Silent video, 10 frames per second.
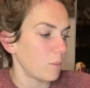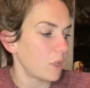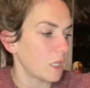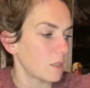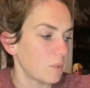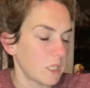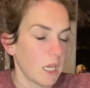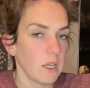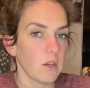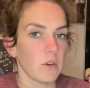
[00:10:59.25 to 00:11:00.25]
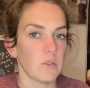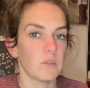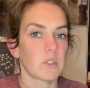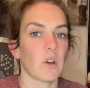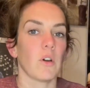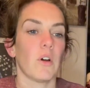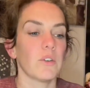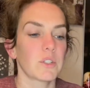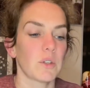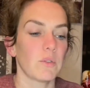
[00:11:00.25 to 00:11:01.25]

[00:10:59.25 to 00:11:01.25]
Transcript: because potatoes are also